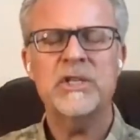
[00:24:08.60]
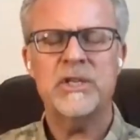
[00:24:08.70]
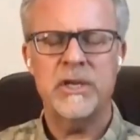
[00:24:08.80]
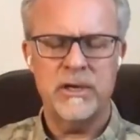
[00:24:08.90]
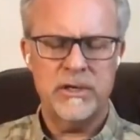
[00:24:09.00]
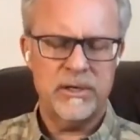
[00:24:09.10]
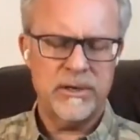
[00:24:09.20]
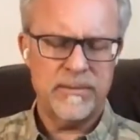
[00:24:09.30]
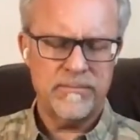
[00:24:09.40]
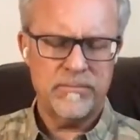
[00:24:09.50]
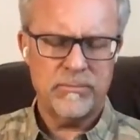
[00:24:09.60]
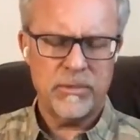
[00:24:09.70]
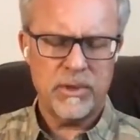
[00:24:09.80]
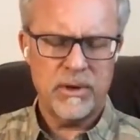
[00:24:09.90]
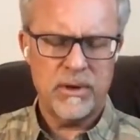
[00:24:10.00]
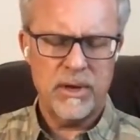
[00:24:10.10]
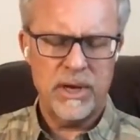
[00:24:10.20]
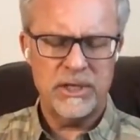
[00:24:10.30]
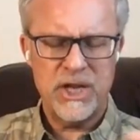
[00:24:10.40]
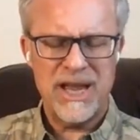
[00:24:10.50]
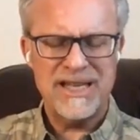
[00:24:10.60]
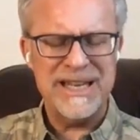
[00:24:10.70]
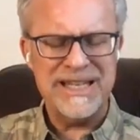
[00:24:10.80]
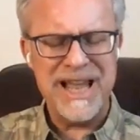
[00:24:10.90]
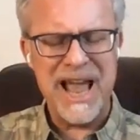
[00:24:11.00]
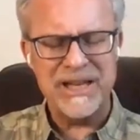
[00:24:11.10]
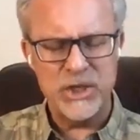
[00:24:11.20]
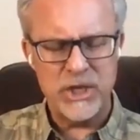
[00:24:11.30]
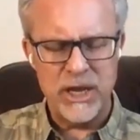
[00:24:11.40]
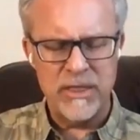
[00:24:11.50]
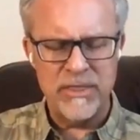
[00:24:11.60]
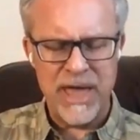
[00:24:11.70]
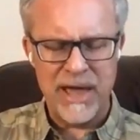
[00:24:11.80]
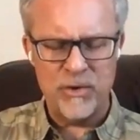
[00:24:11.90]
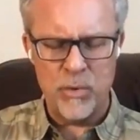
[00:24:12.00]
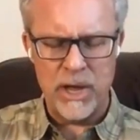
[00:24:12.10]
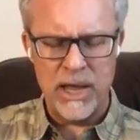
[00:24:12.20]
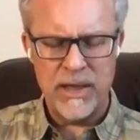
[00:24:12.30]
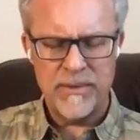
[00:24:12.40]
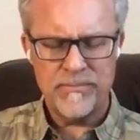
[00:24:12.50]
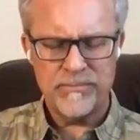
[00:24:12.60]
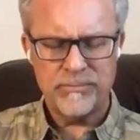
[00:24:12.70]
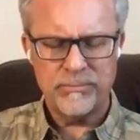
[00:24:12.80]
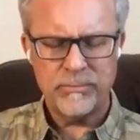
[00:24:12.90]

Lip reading: distant, it's not detached in that way.